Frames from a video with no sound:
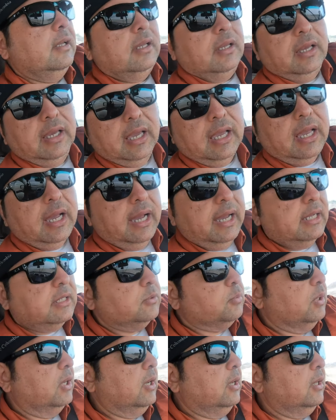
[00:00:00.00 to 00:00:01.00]
Hey
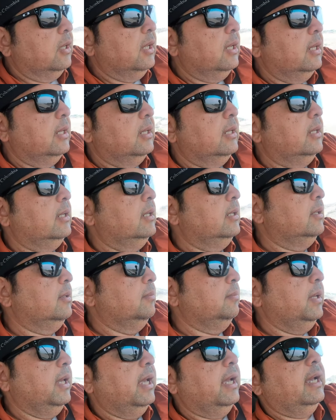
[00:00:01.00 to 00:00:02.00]
guys, well,
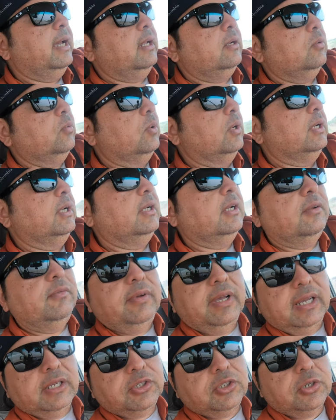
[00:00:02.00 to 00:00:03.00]
man, what an
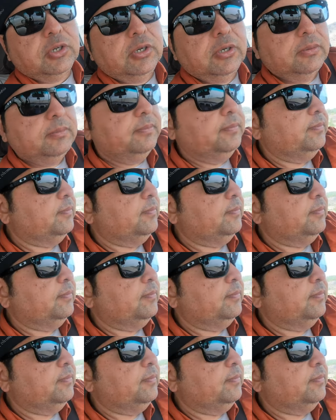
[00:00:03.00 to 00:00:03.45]
adventure